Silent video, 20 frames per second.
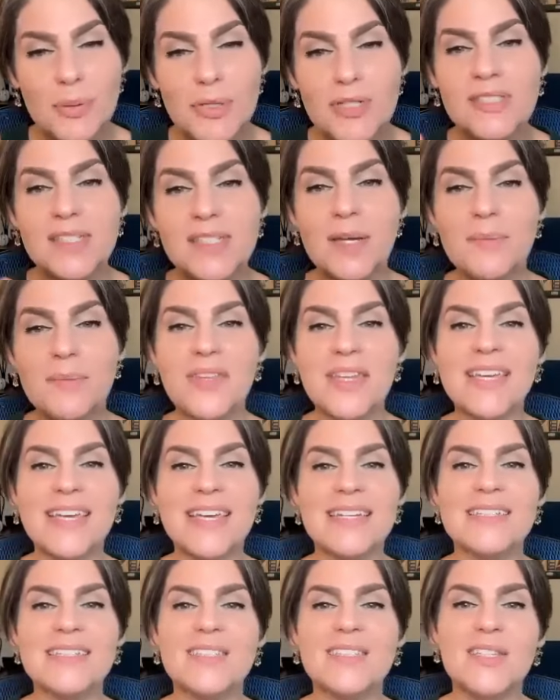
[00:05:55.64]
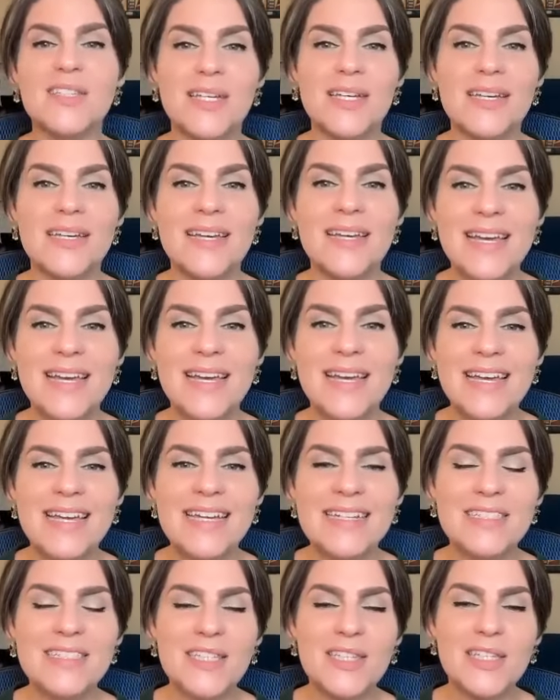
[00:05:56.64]
put something into the
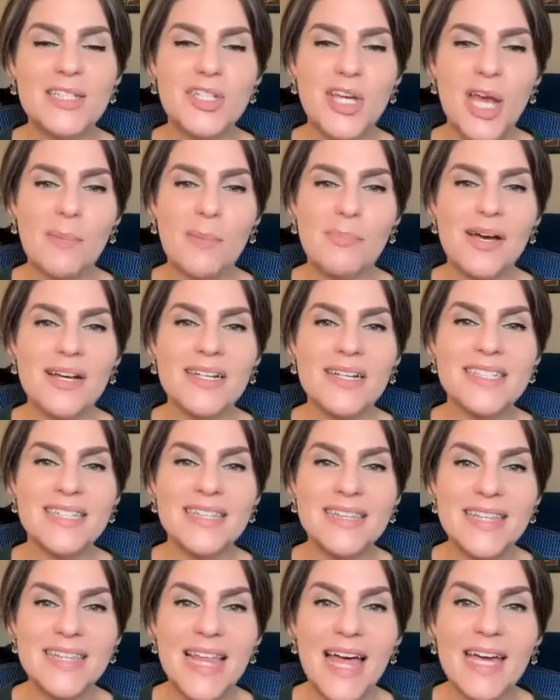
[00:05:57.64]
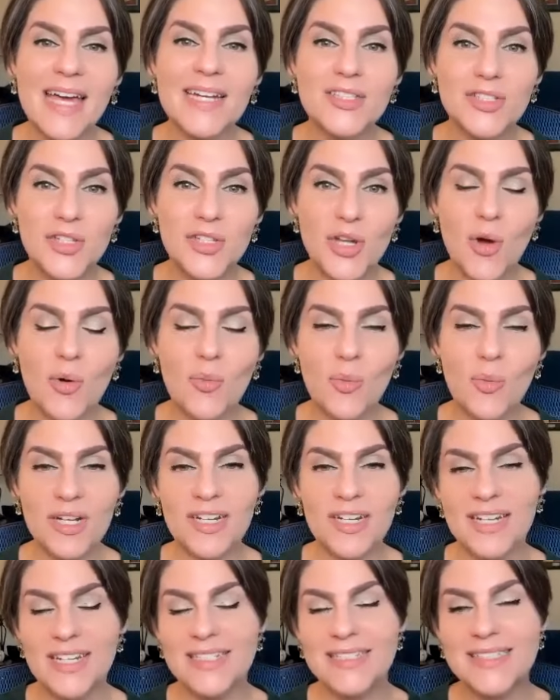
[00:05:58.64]
into the chat box and let us know what
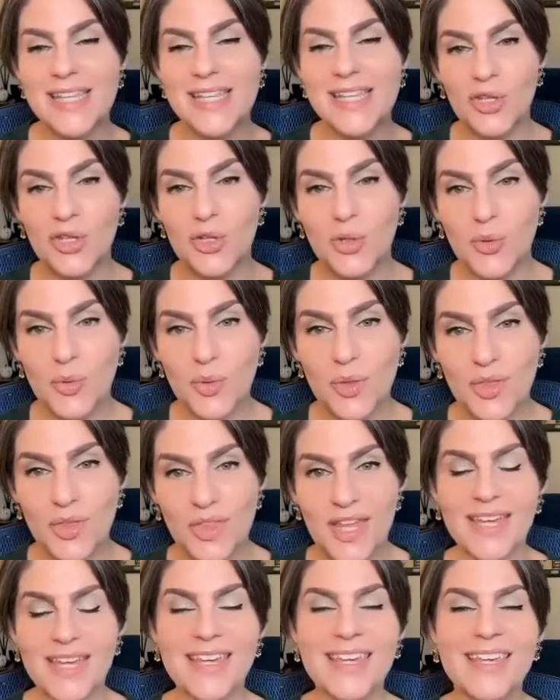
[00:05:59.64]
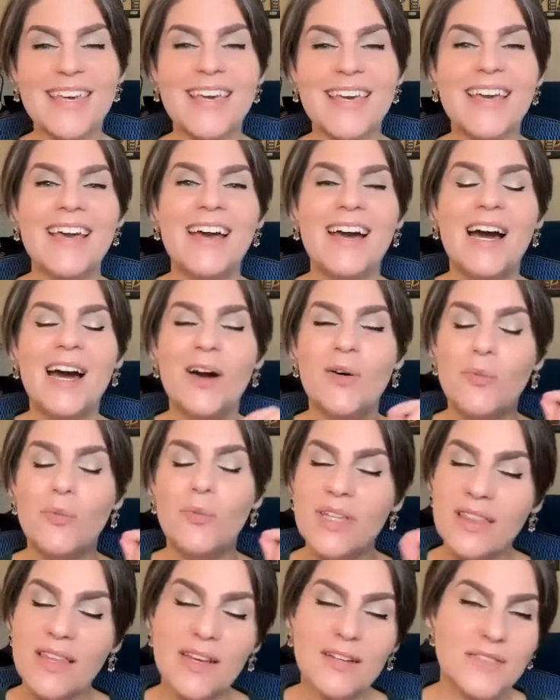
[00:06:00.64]
it is that you think uh,
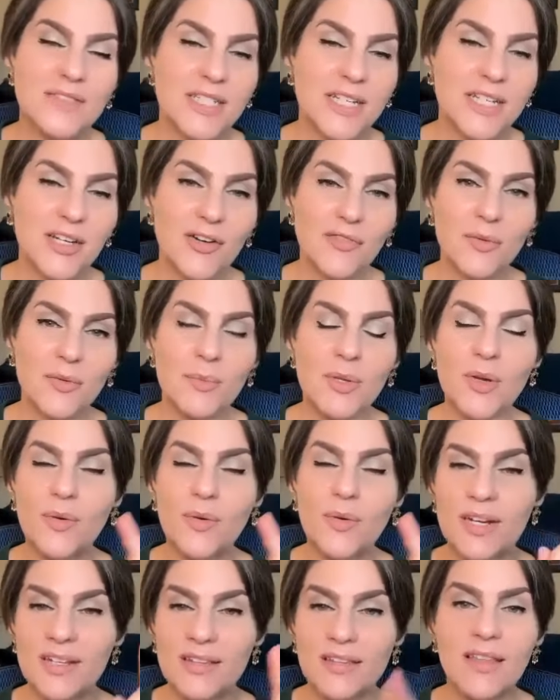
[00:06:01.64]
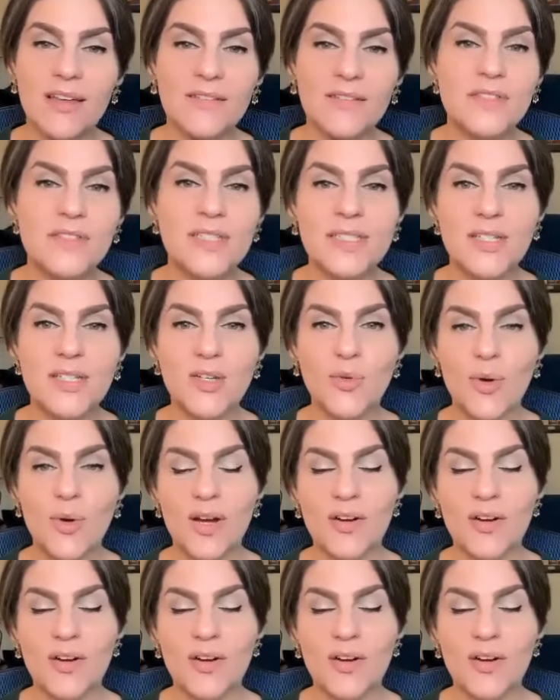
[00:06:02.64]
we'd love to hear from you, and I'd love to see you